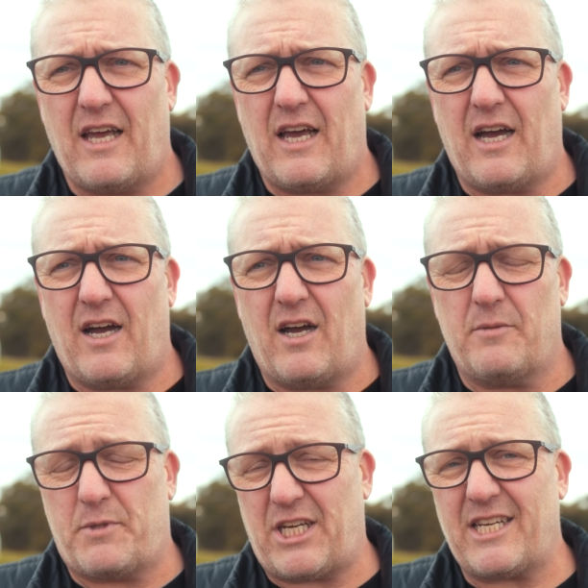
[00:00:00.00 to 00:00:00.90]

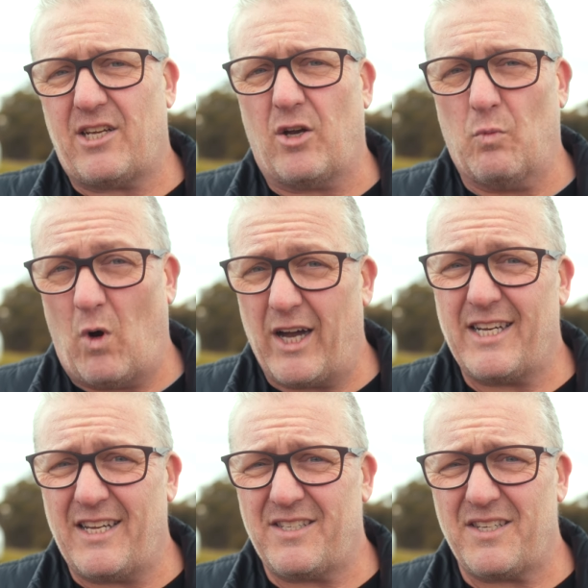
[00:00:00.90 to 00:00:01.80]
particularly on
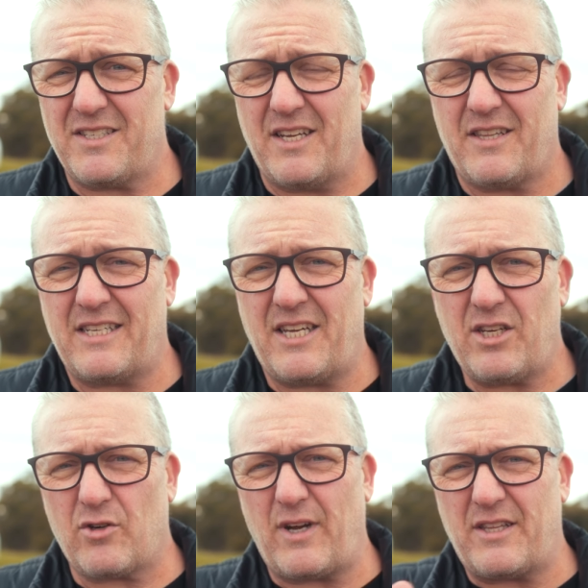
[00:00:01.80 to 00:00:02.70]
wide lenses, they tend
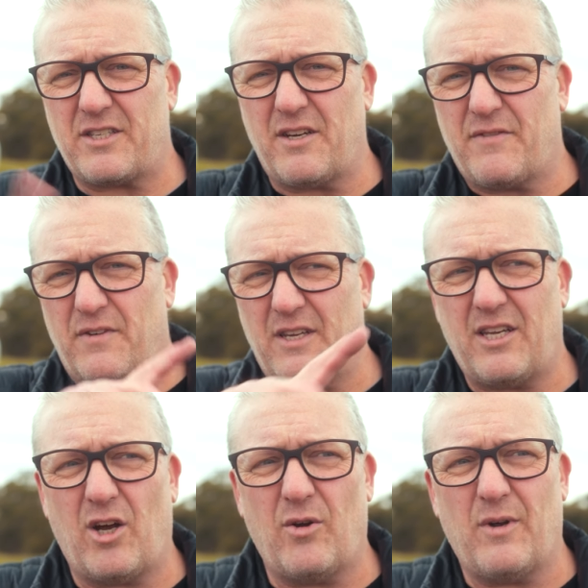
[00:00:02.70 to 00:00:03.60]
to create this sort
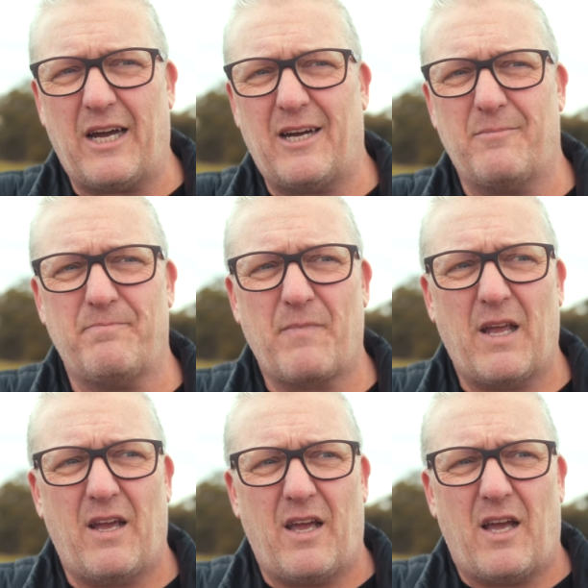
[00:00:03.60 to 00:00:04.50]
of,
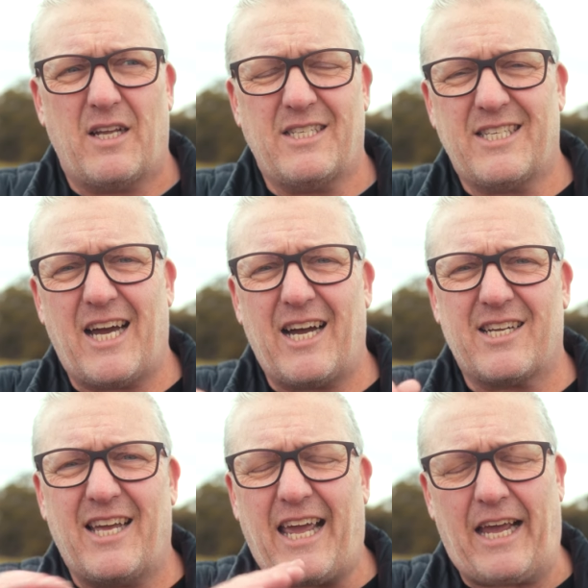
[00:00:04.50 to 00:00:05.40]

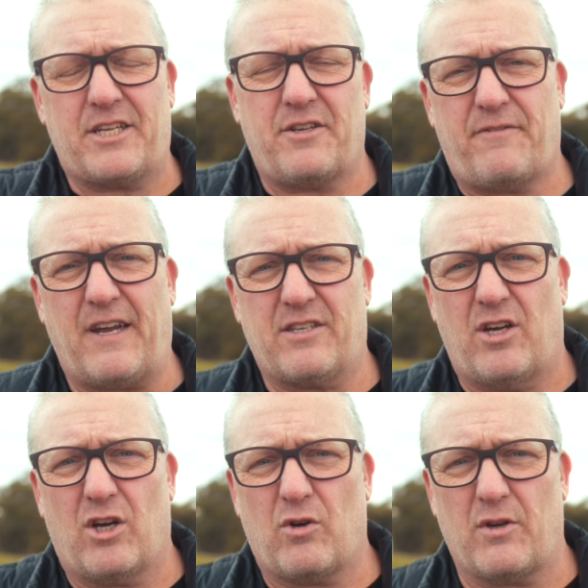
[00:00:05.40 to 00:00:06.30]
dark X effect
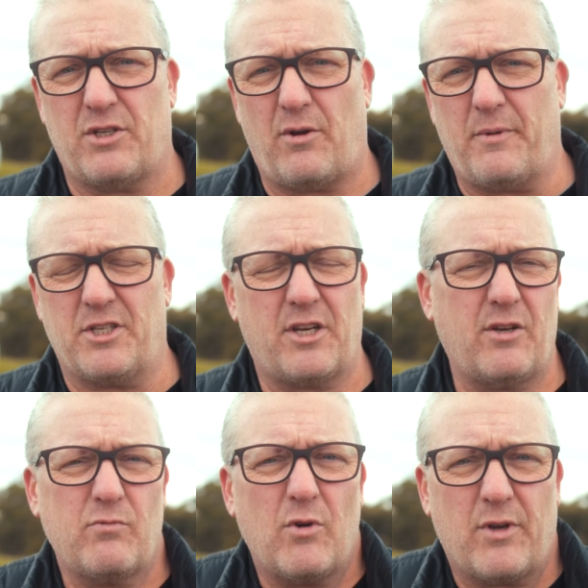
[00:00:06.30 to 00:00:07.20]
across your image, and it
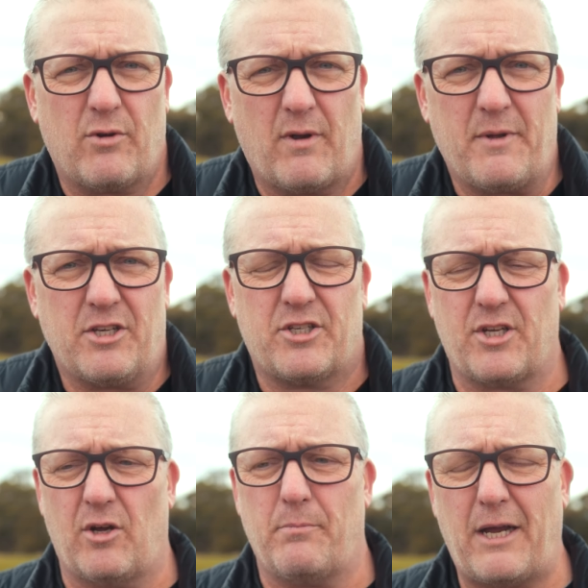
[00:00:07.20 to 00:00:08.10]
can ruin your image.
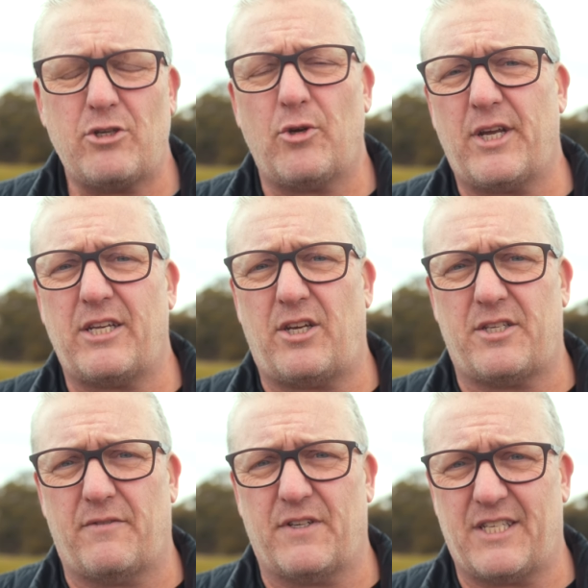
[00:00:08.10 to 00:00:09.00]
So make sure you get
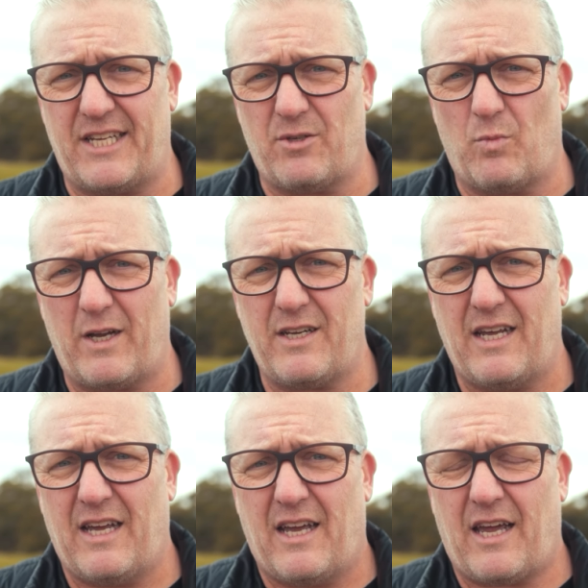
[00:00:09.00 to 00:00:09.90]
yourself a decent one,
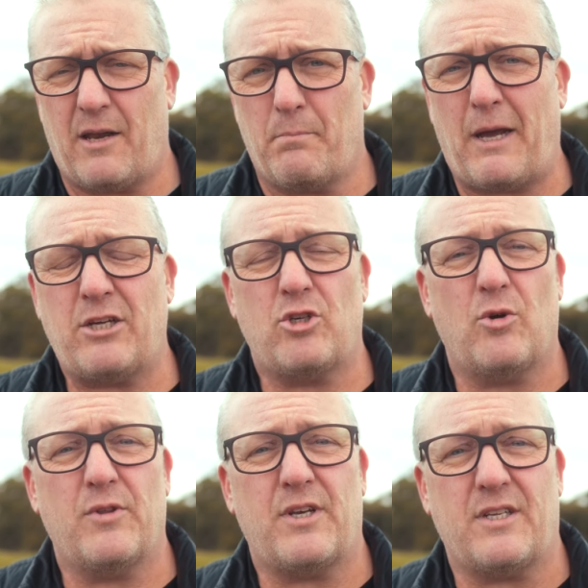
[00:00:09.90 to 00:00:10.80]
and make
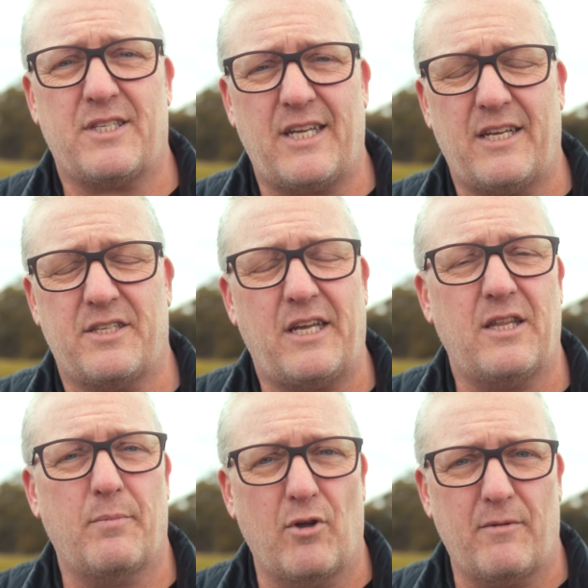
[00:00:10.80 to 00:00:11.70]
sure that it says
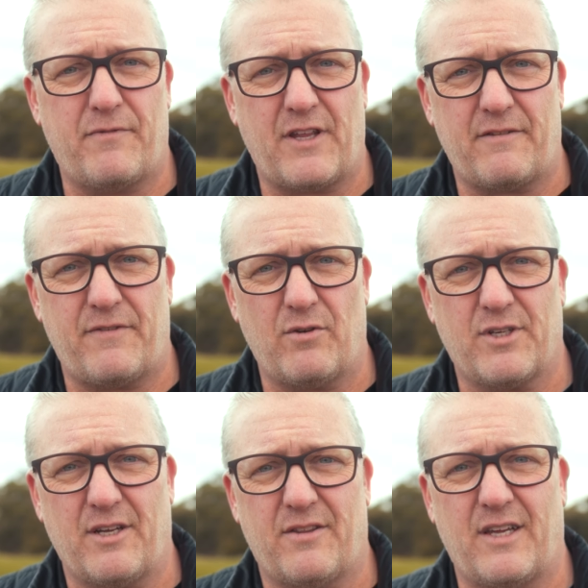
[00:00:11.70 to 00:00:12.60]
in the blurb for that
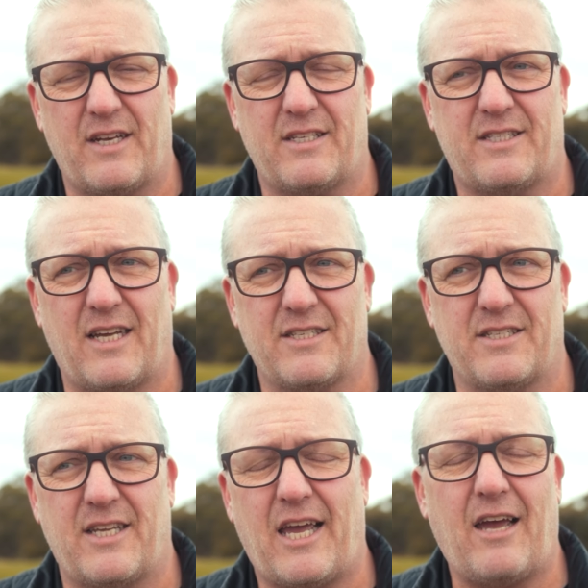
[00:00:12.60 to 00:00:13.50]
filter that it
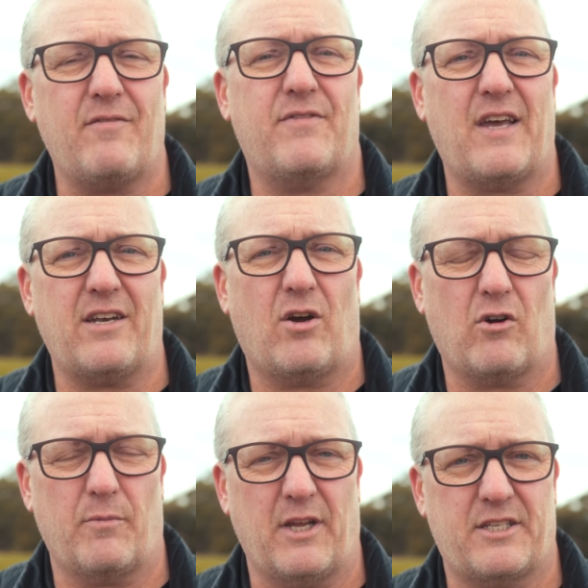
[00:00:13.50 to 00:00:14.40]
doesn't have that
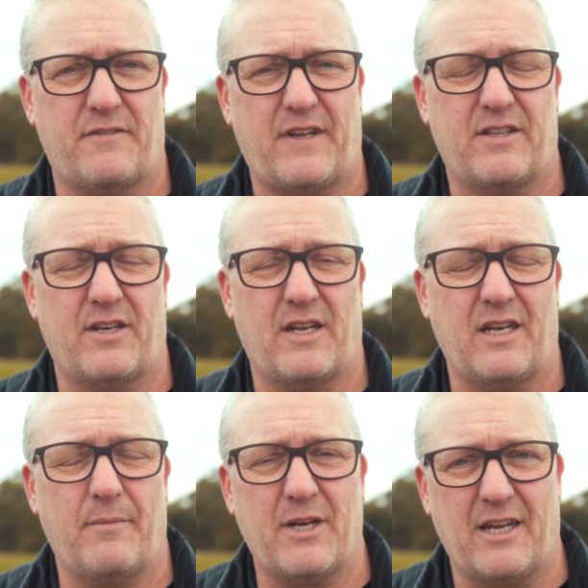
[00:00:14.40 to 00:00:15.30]
horrible X effect, that it
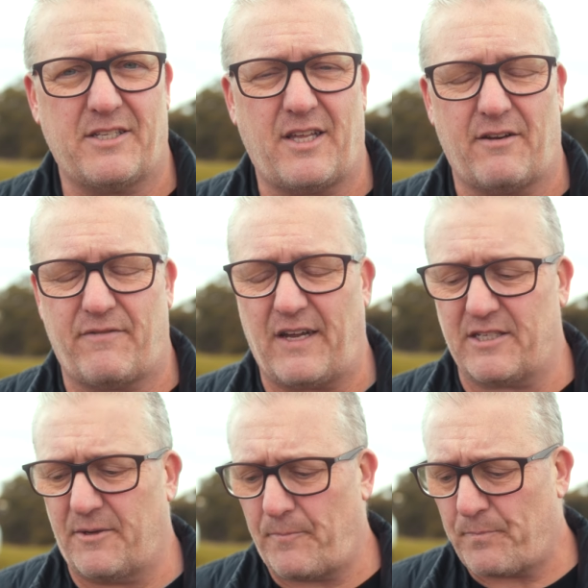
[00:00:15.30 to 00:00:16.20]
eliminates that
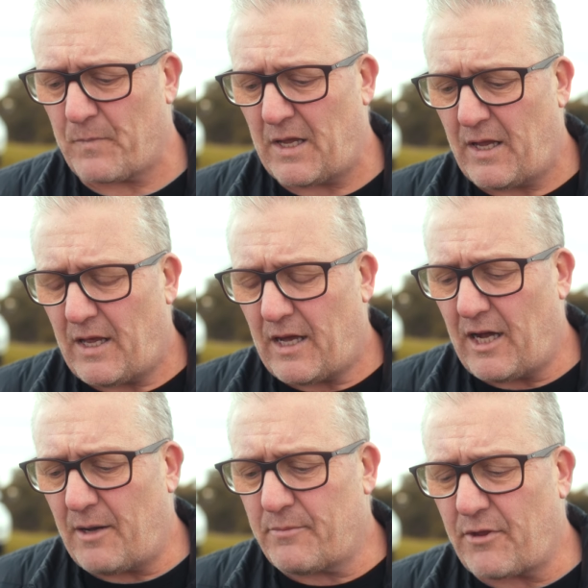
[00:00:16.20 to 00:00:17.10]
effect.
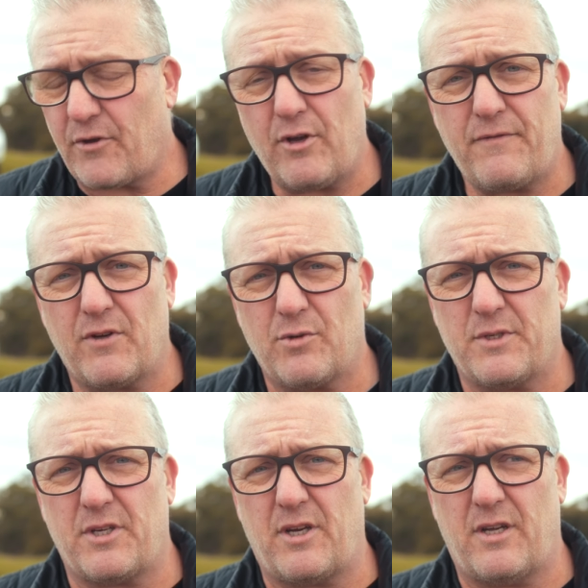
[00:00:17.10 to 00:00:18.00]
The third filter
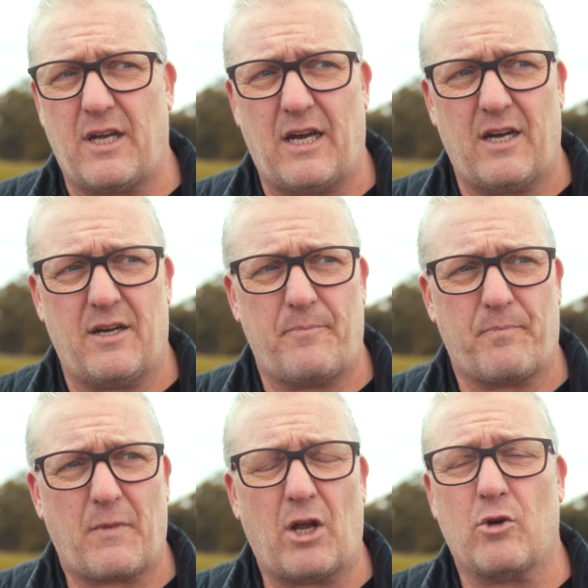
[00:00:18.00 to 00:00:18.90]
is
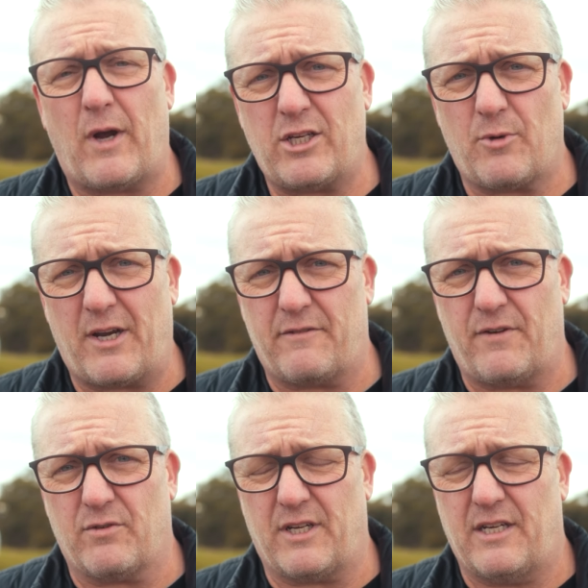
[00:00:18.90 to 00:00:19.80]
a graduated
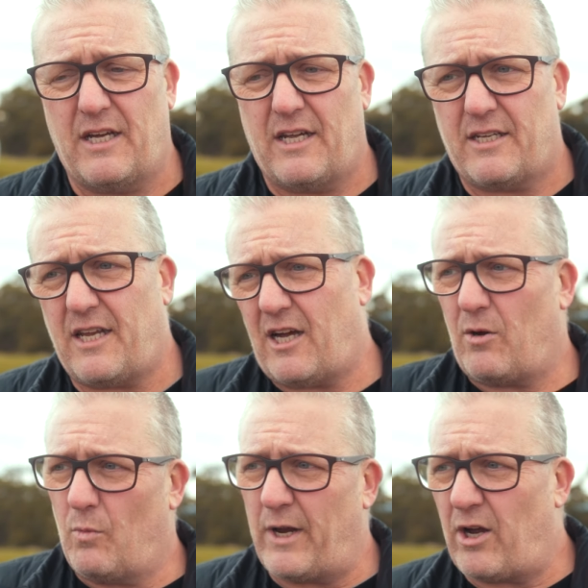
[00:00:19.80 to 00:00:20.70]
filter.
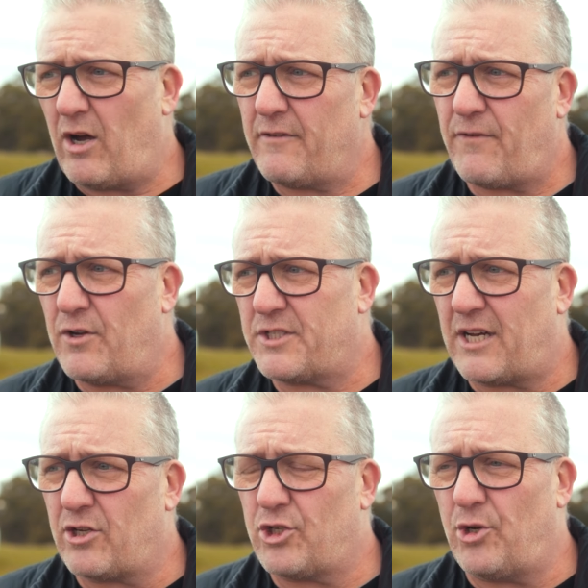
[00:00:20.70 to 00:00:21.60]
Now, when I first
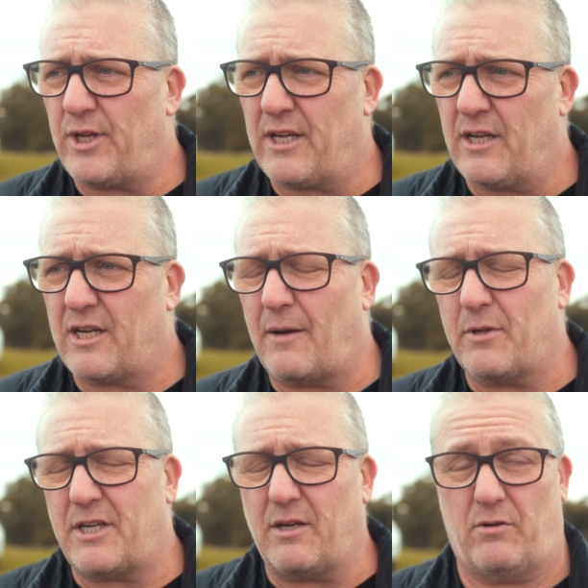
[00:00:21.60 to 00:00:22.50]
started shooting
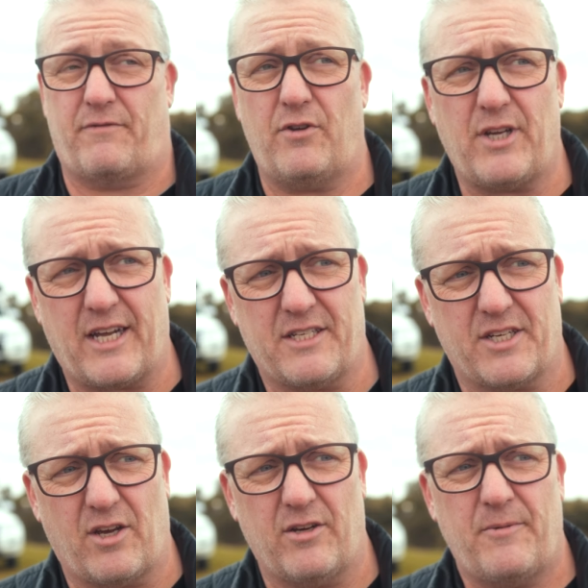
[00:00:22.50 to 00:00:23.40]
a few decades
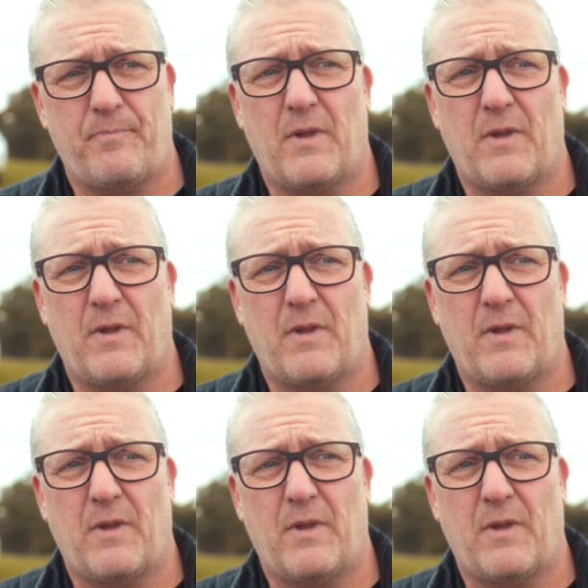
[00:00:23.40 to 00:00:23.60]
ago,